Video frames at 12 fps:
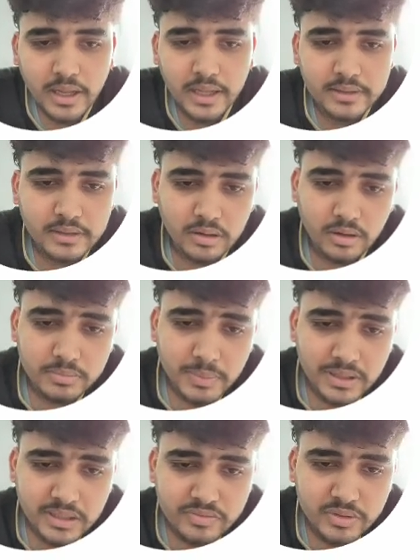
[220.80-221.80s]
And on my
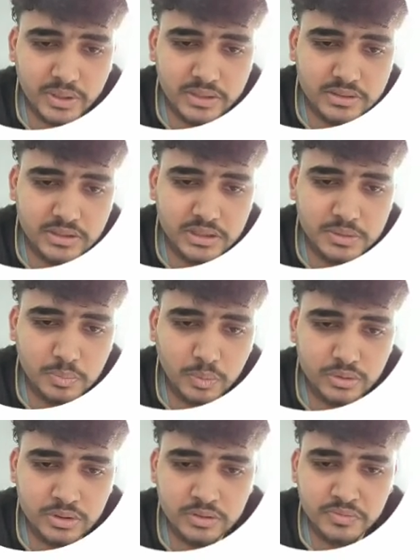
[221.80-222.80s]
left you can see
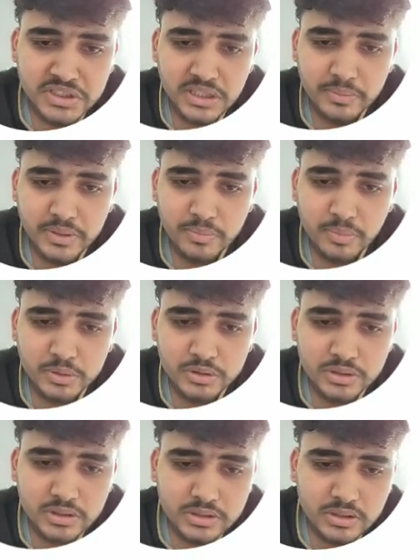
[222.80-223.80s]
sponsors visibility
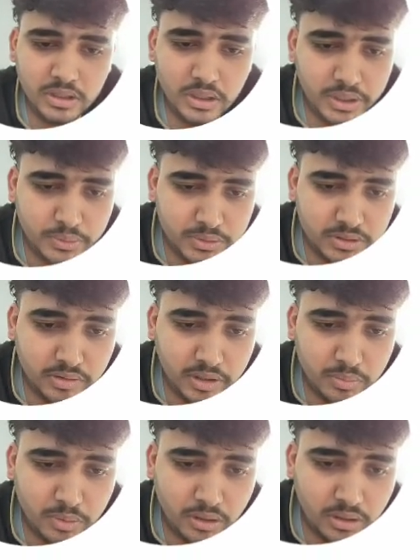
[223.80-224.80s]
percentage, in which Red
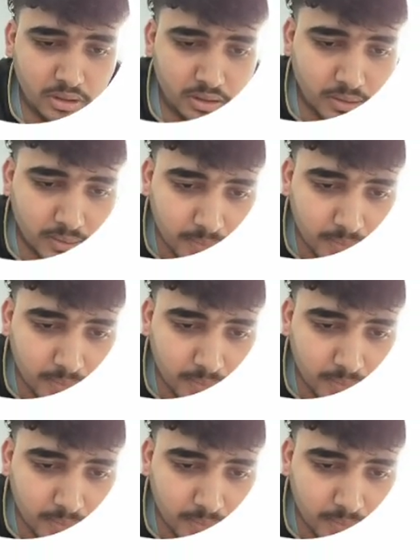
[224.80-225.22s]
Bull